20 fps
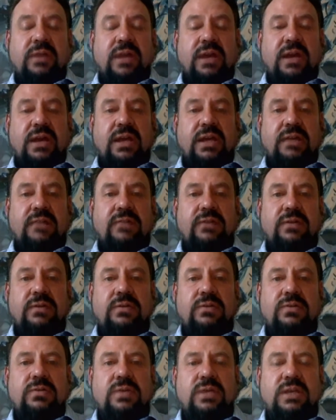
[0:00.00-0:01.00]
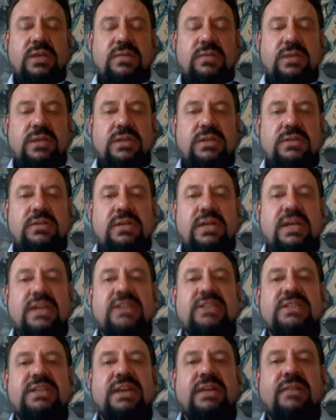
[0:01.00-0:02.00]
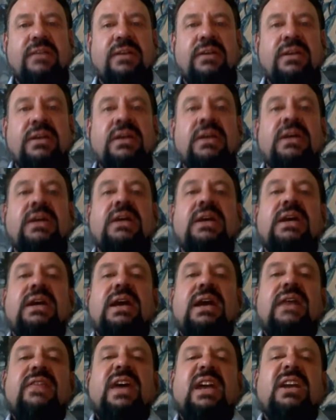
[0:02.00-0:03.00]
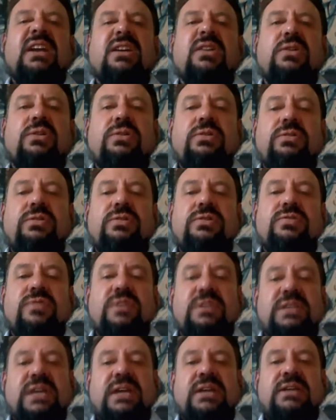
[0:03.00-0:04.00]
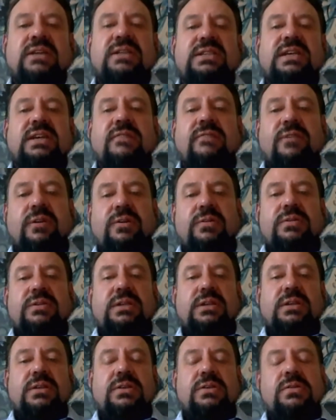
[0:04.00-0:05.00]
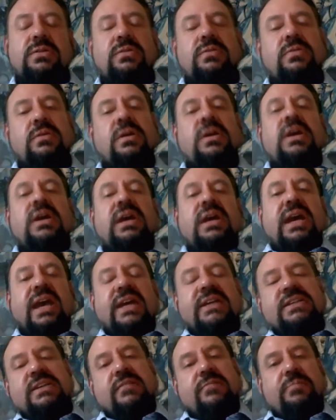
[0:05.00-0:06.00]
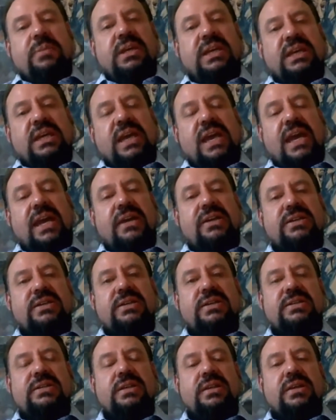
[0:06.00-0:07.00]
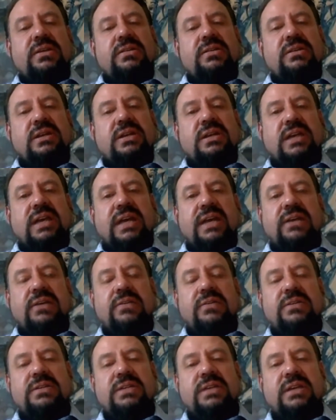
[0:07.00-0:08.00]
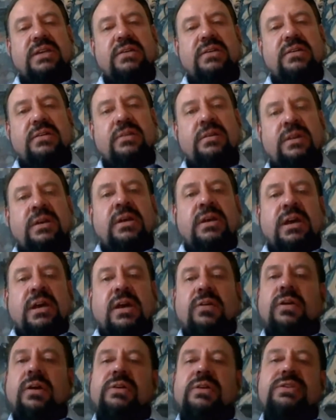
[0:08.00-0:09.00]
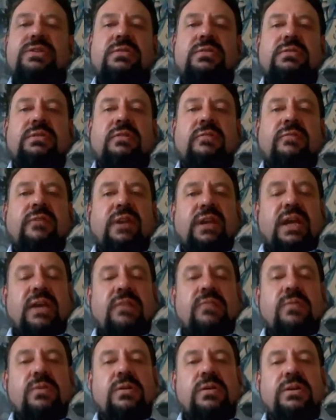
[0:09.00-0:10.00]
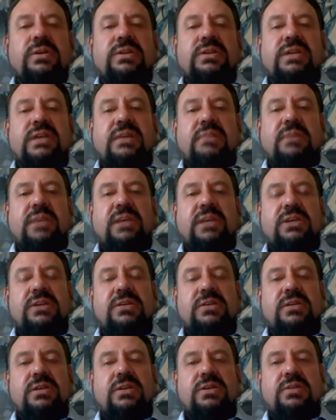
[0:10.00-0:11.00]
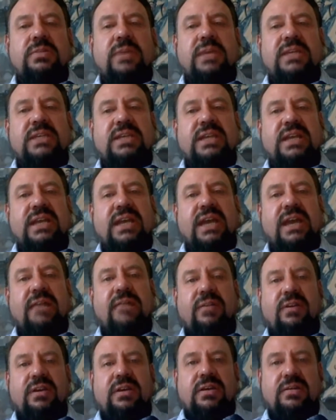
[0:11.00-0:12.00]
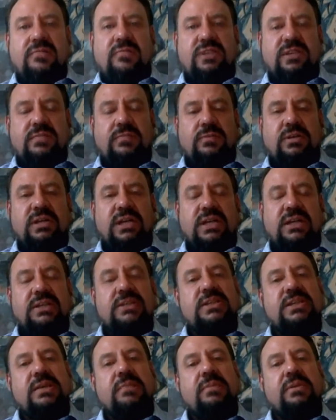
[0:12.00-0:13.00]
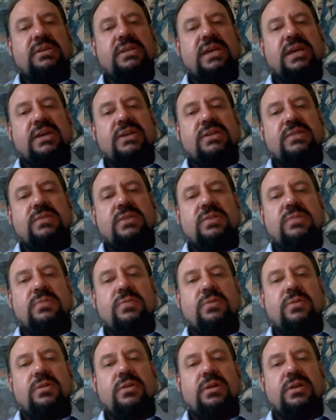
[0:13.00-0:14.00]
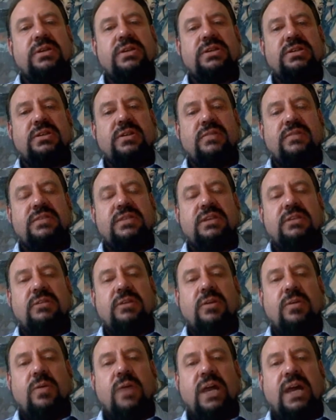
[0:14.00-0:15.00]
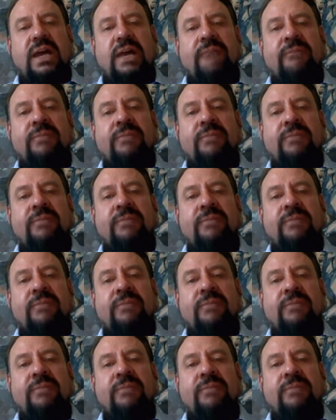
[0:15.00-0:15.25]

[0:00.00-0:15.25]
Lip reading: give you 2022-7. And that includes redundancy for using the two SFP cages so that you can get your signal across two different networks and make sure that you basically have some redundancy protection, which broadcasters obviously require.